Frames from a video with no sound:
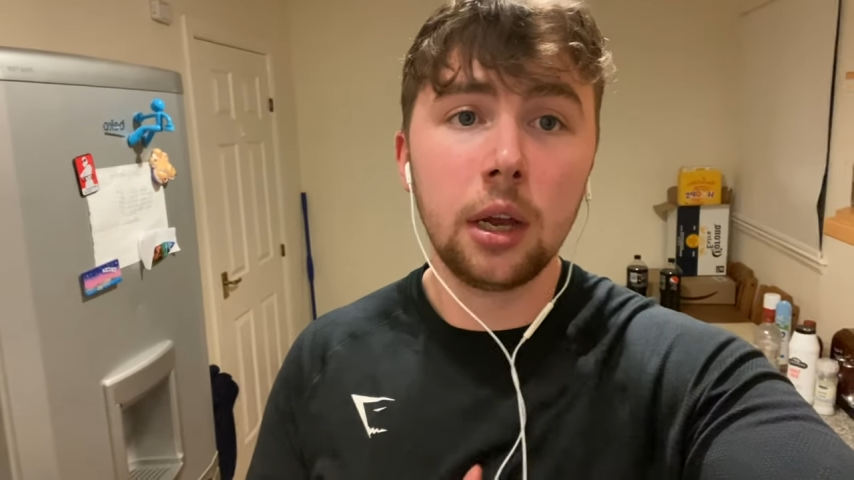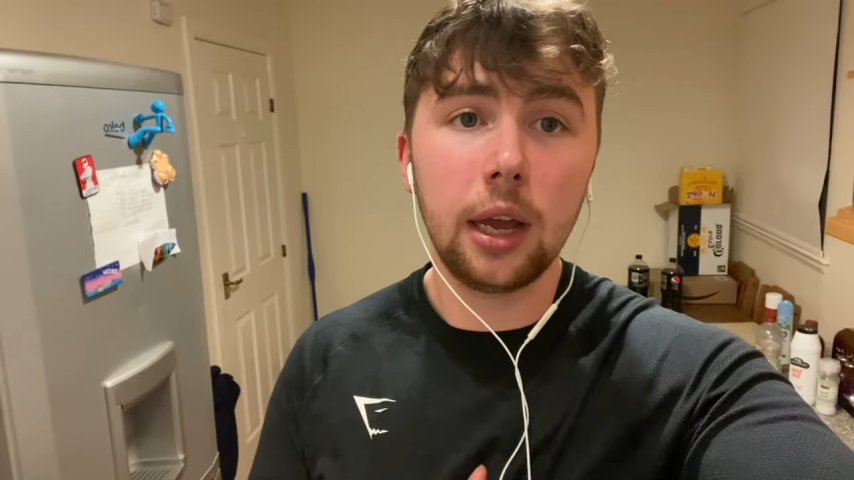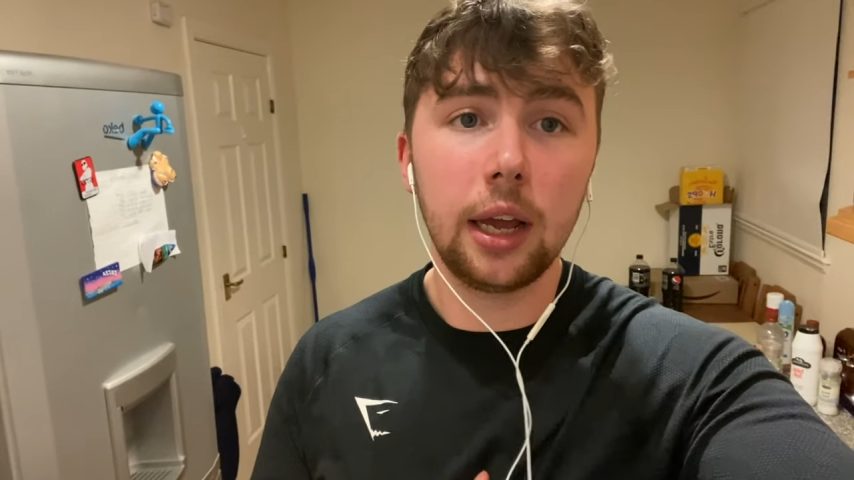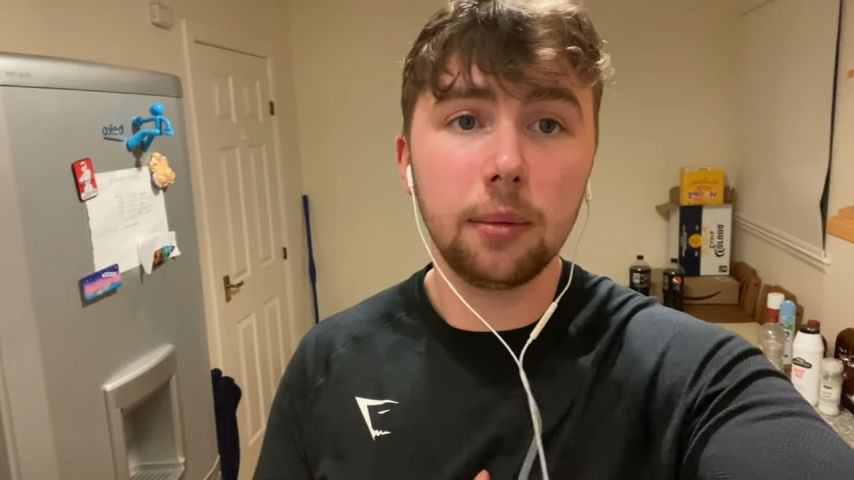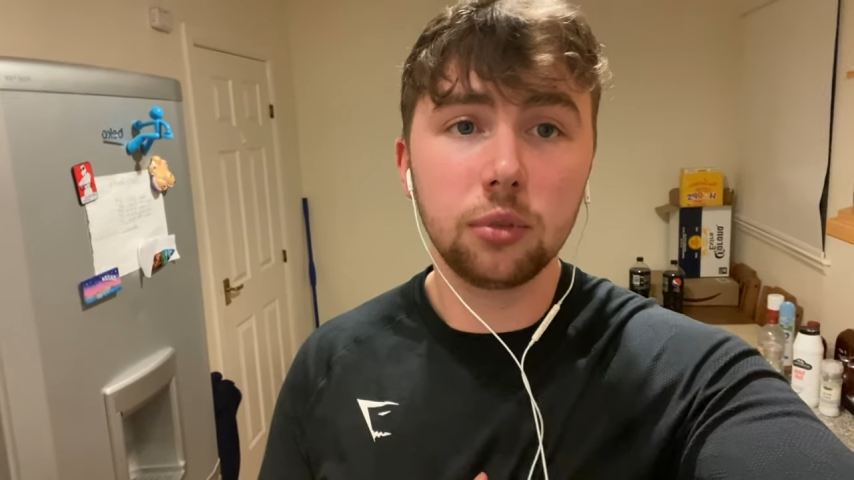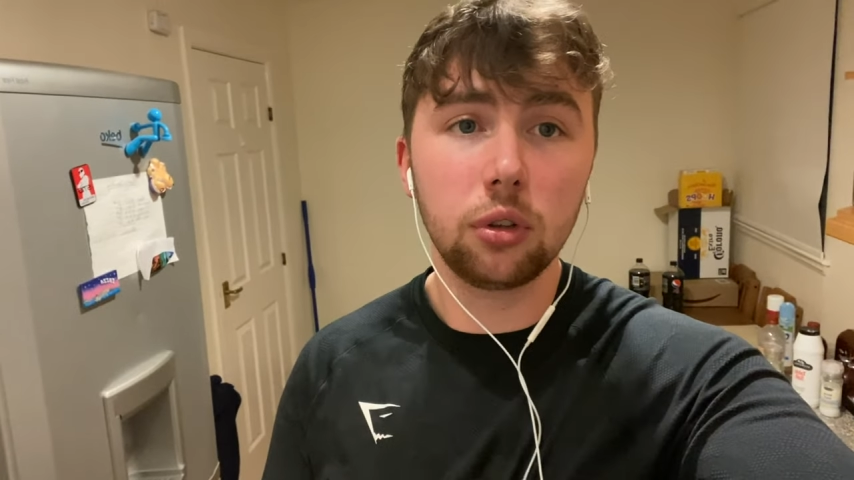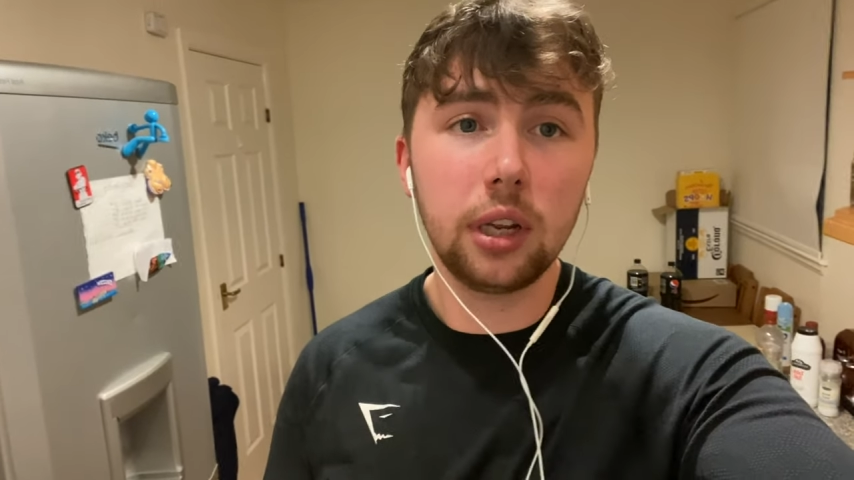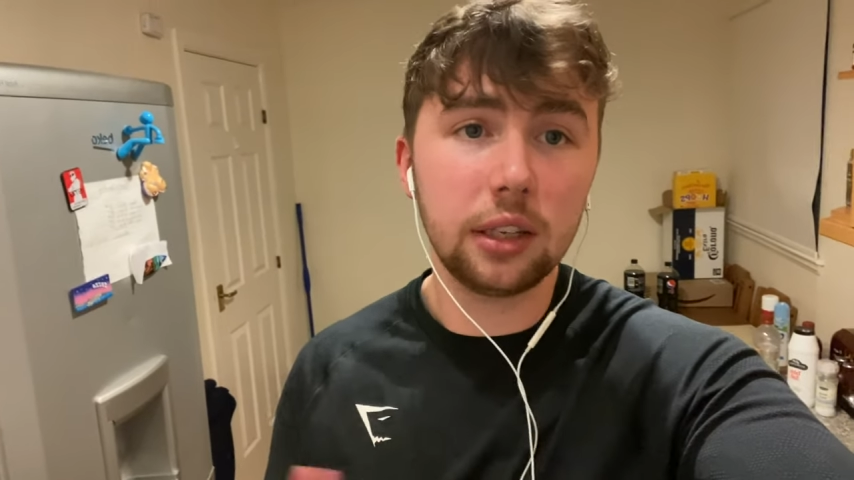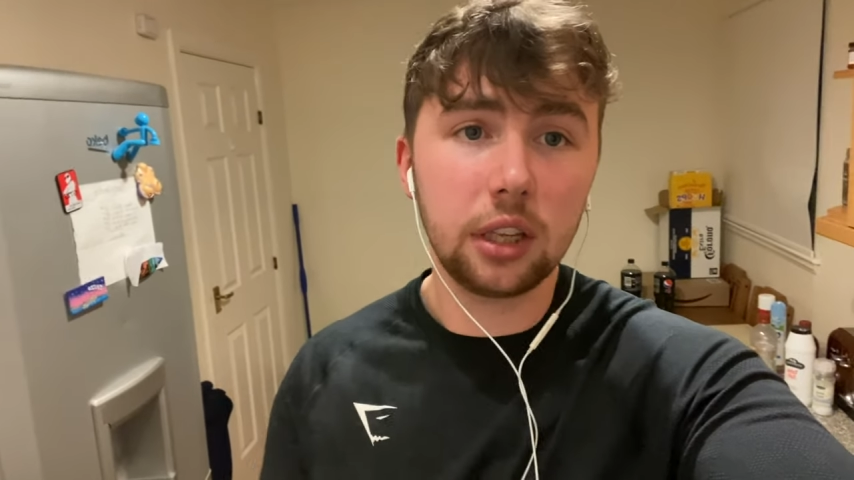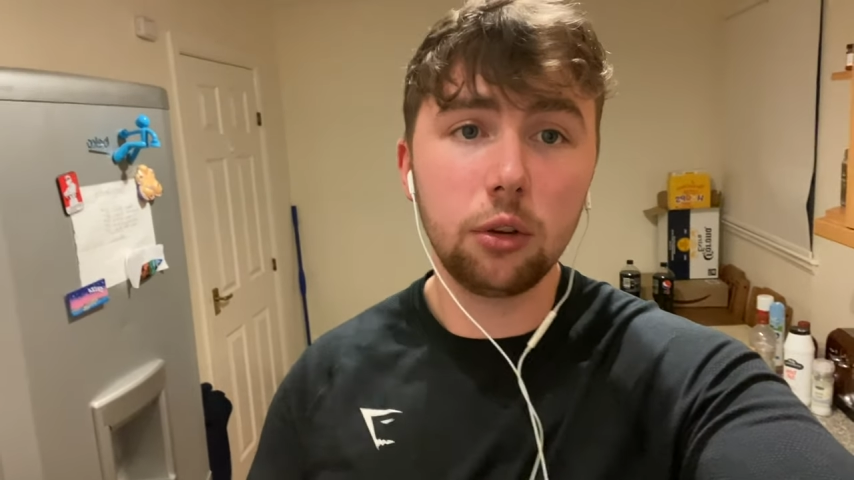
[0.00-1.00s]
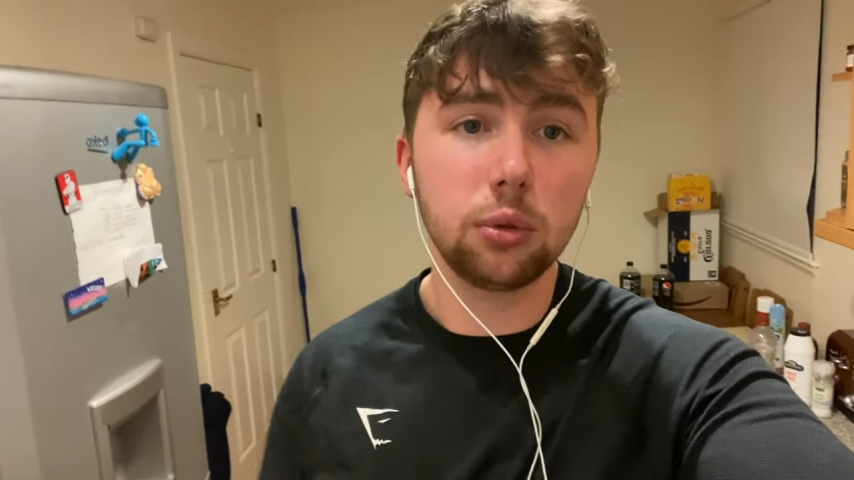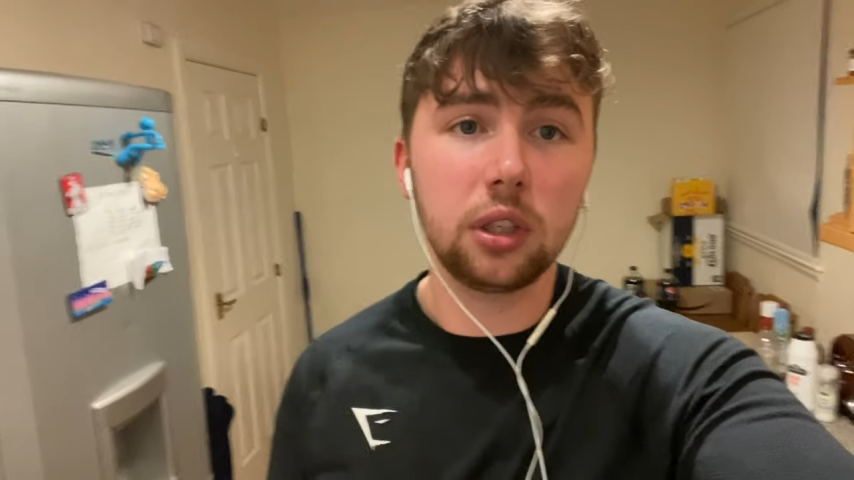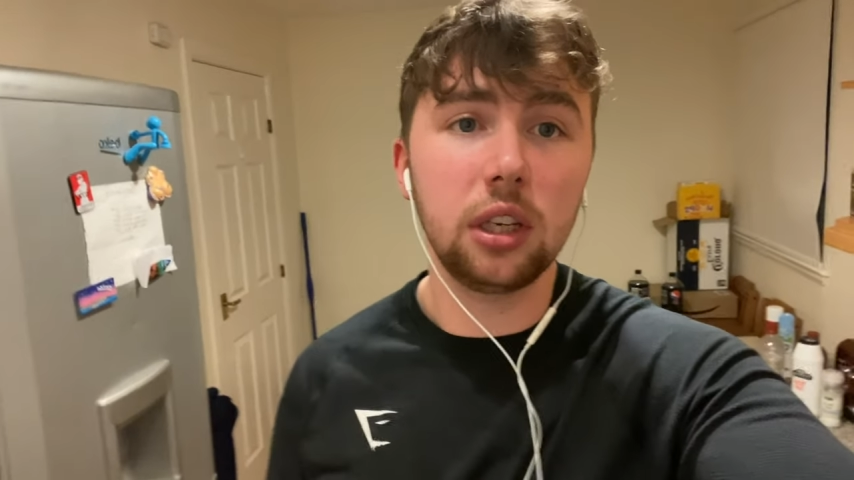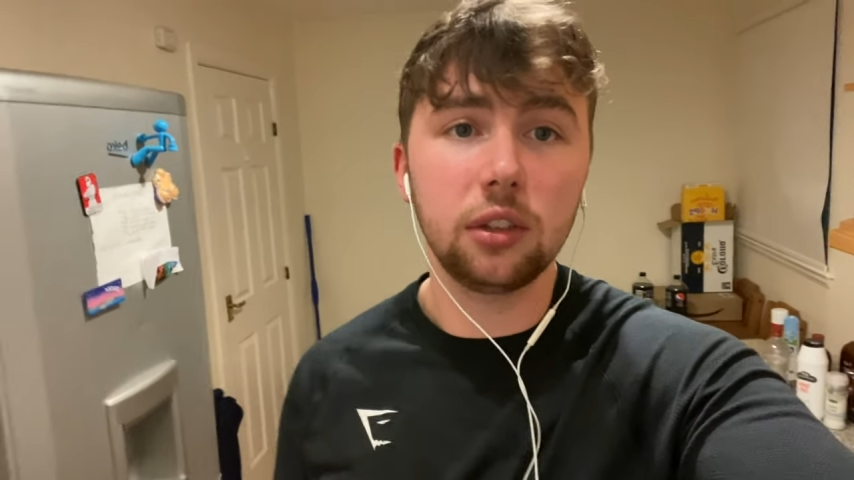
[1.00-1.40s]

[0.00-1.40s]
So the next thing you'll see is